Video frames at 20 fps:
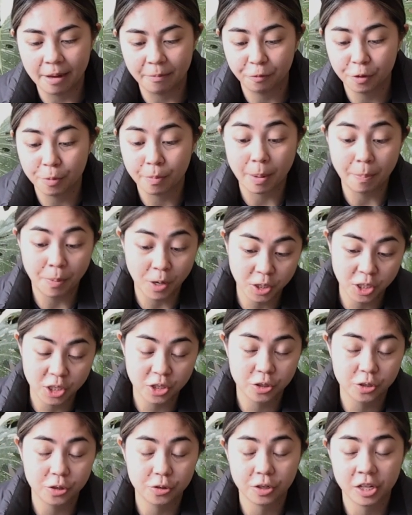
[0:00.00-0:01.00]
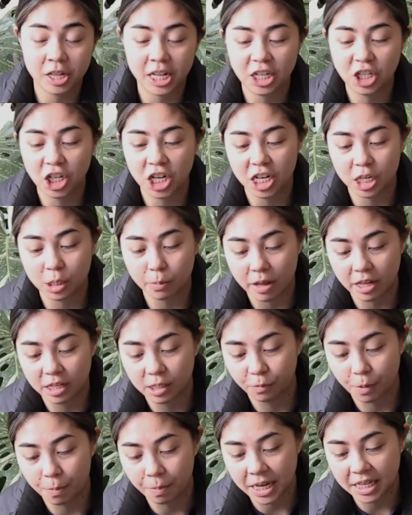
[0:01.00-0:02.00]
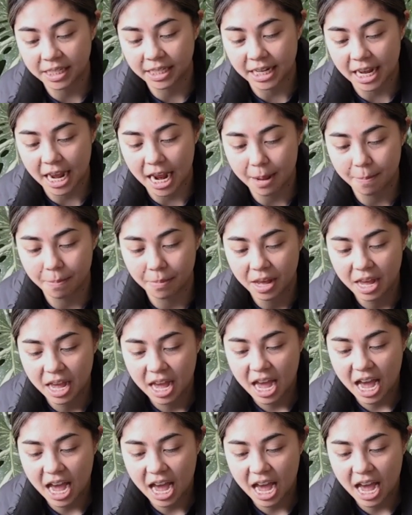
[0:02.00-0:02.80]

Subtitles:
for my personal collection as well as for PCM.